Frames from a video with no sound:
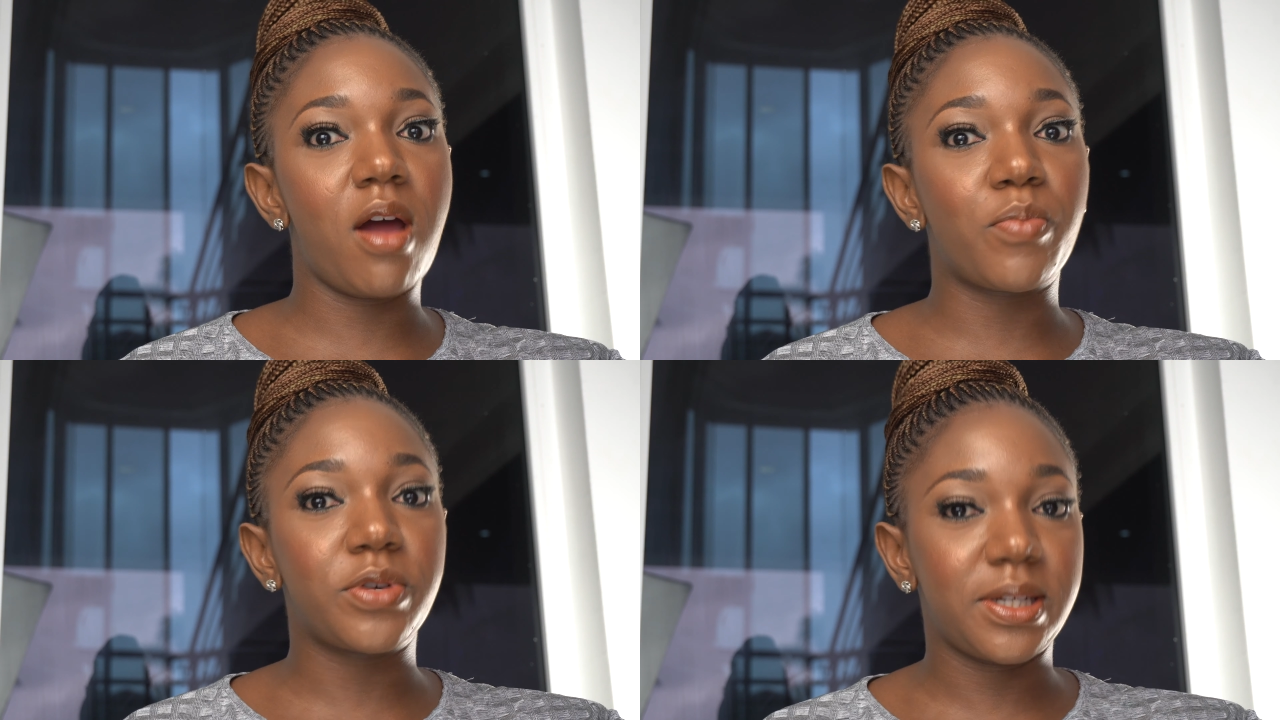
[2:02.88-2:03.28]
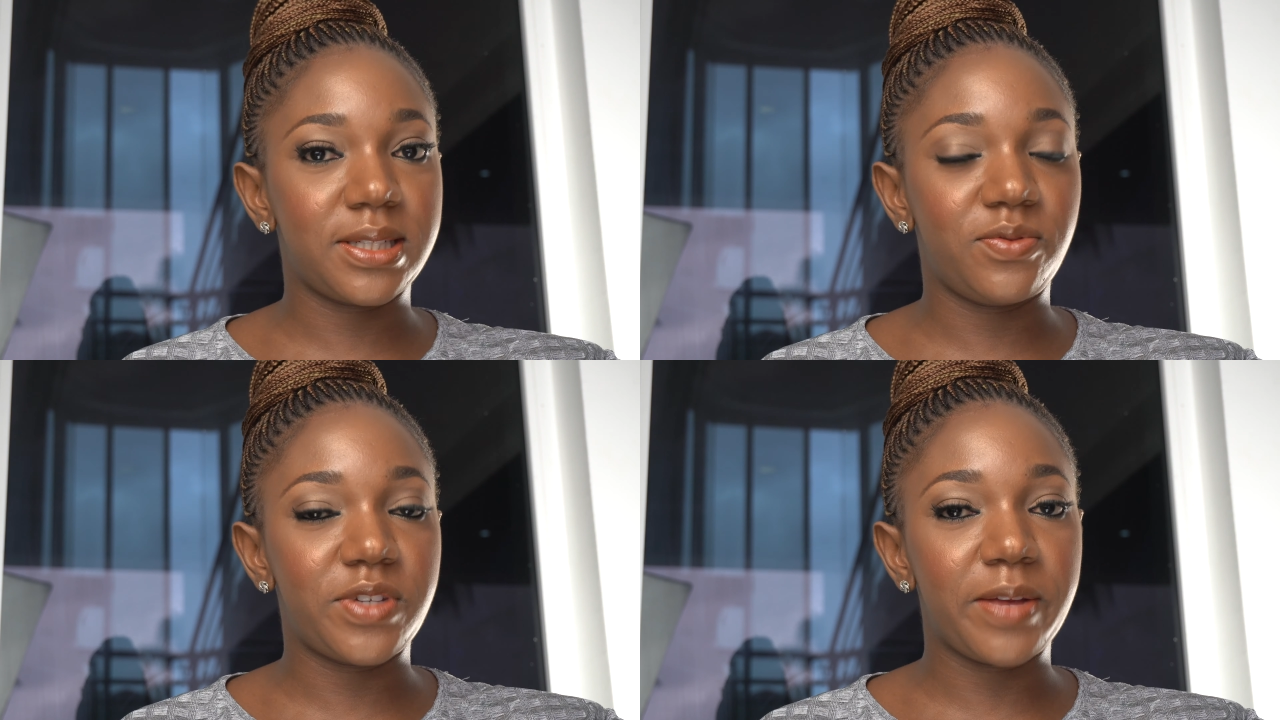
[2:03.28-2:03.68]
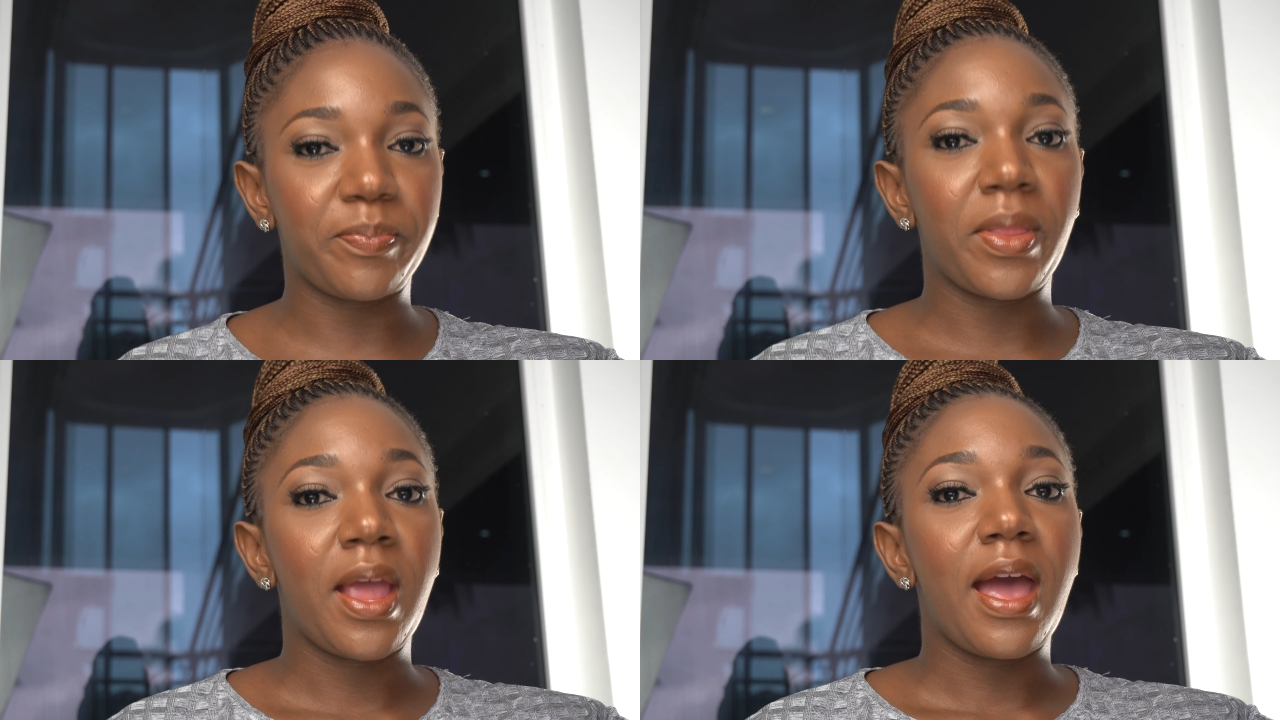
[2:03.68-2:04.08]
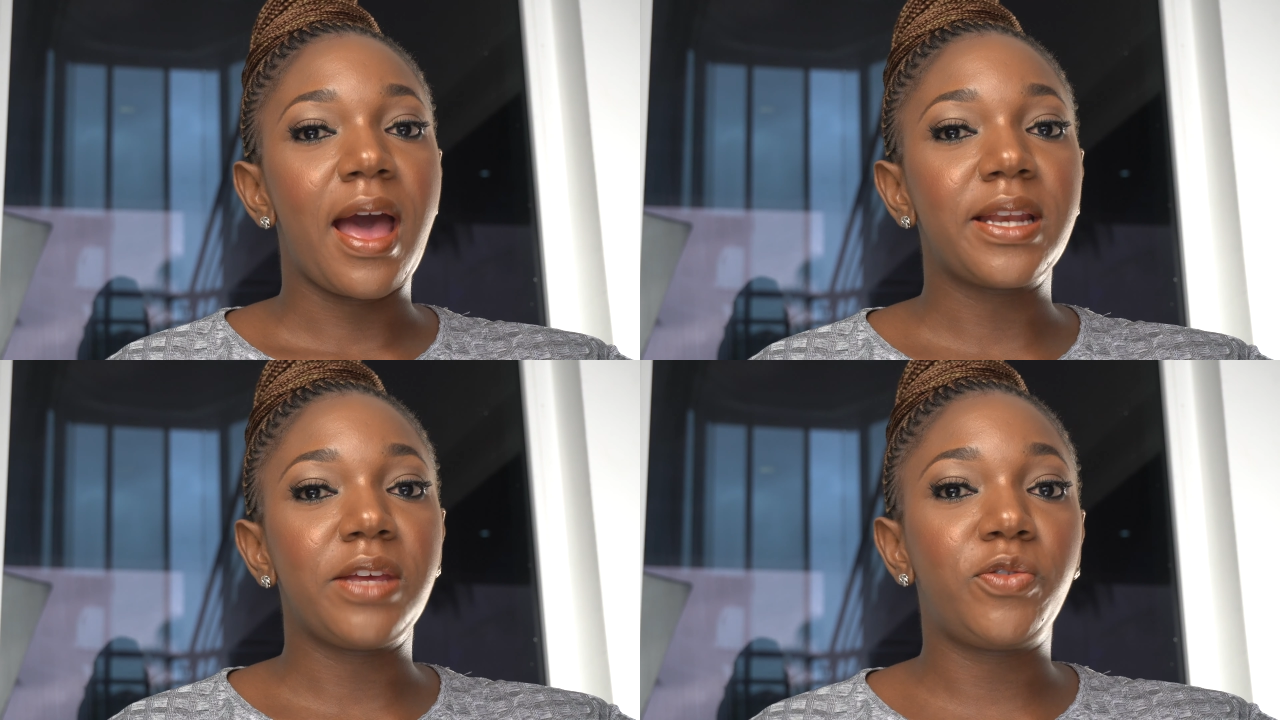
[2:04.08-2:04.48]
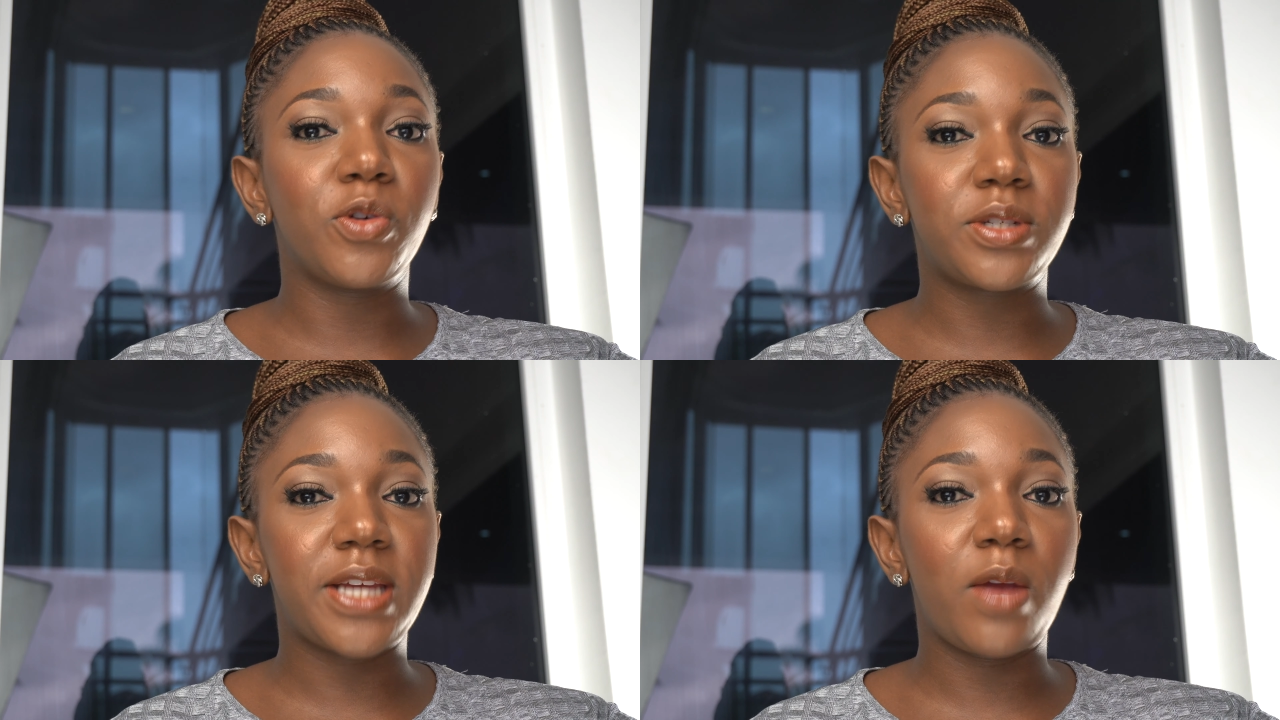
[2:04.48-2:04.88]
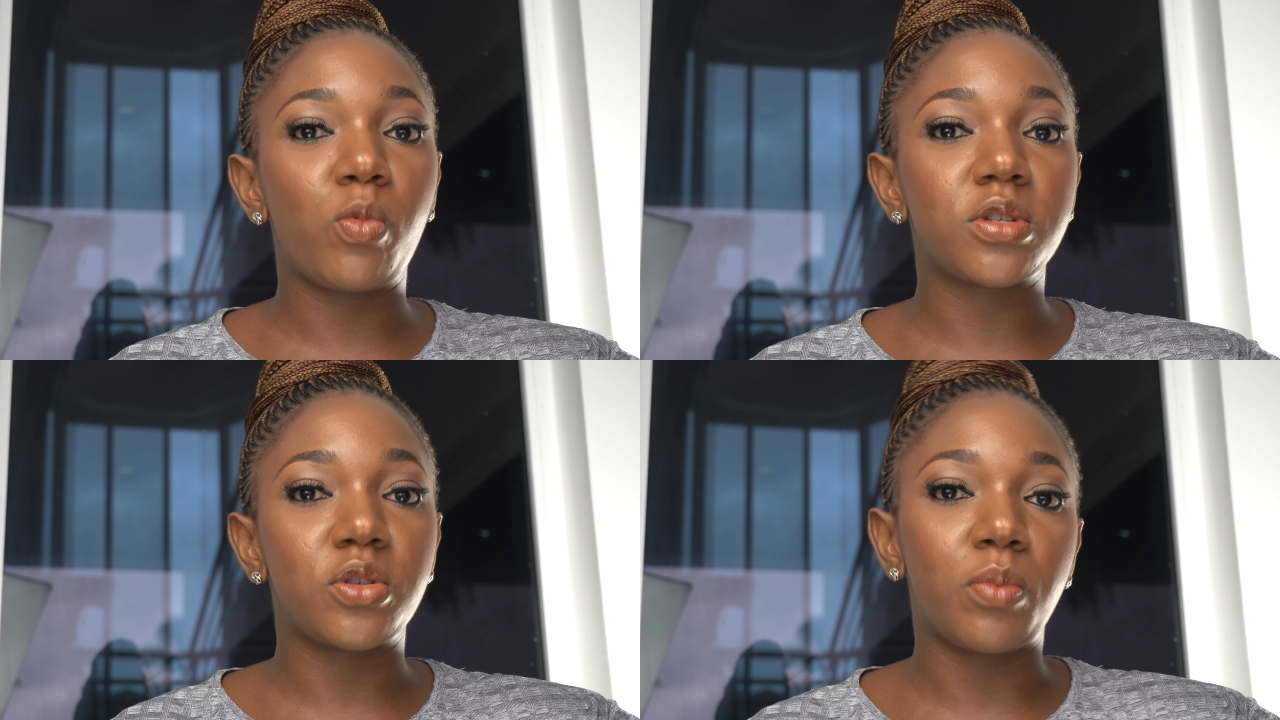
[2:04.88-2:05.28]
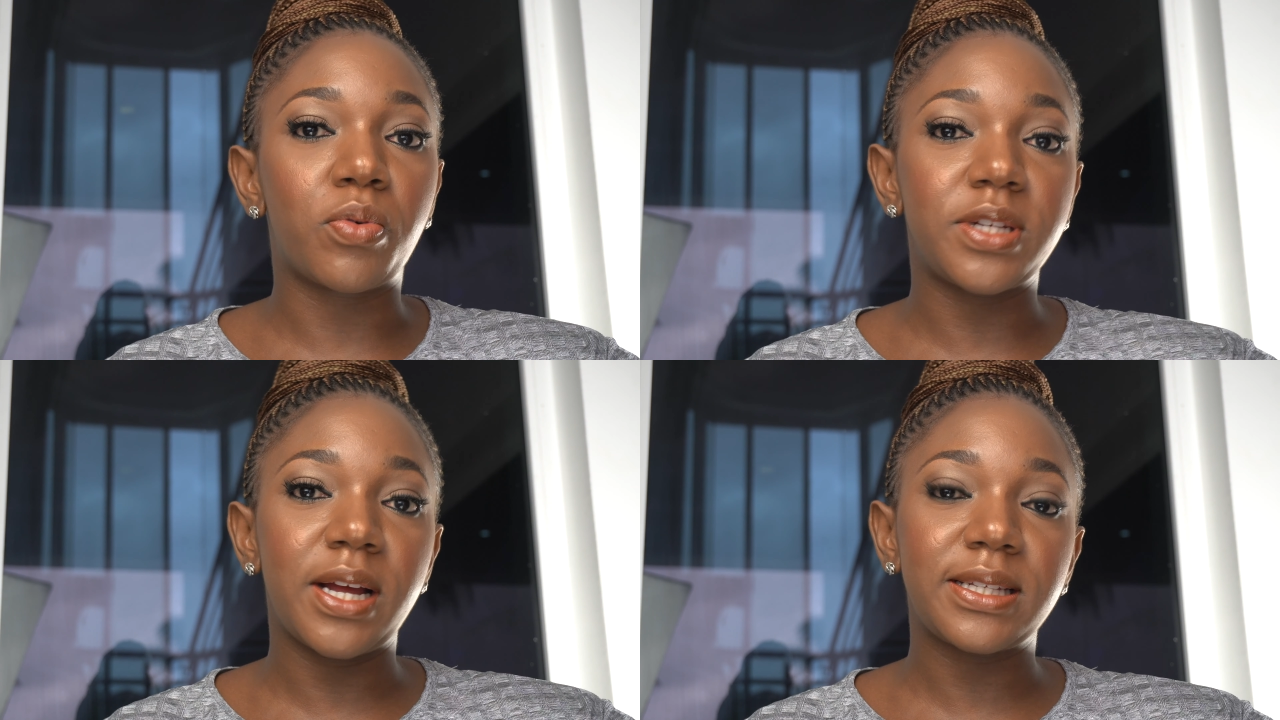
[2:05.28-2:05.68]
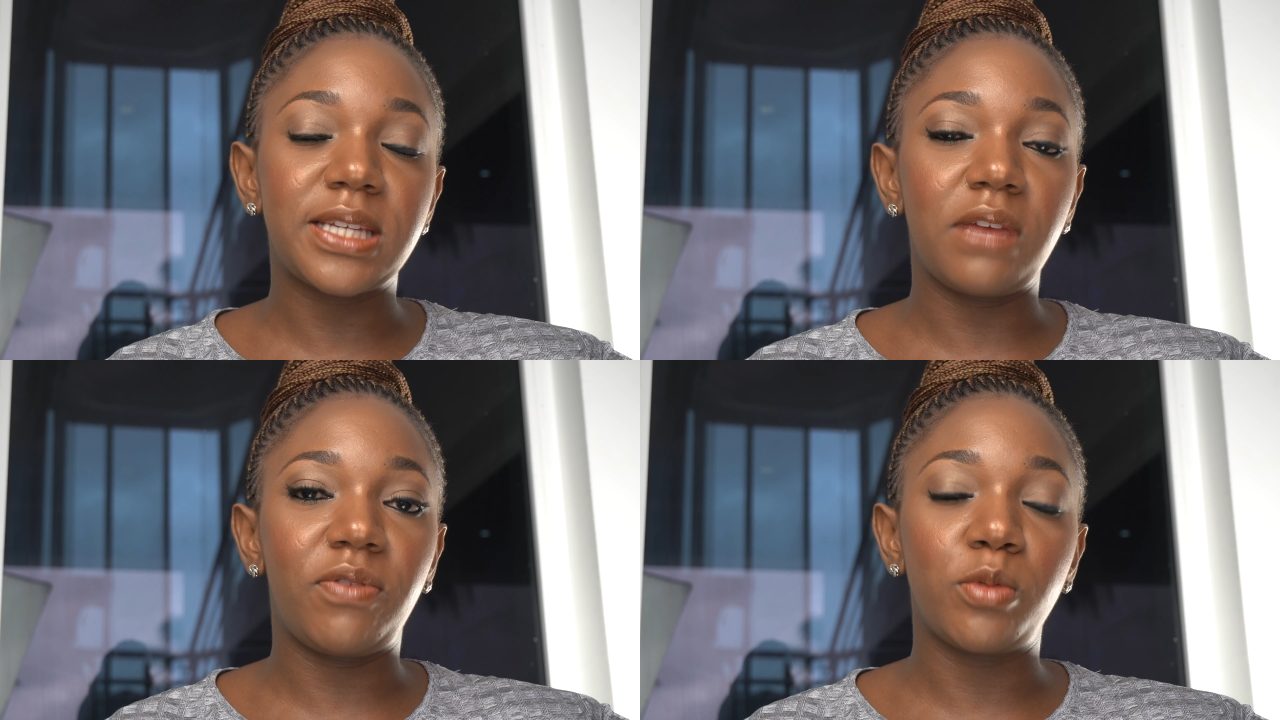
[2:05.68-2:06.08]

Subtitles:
unproductive day. And if your day was not productive,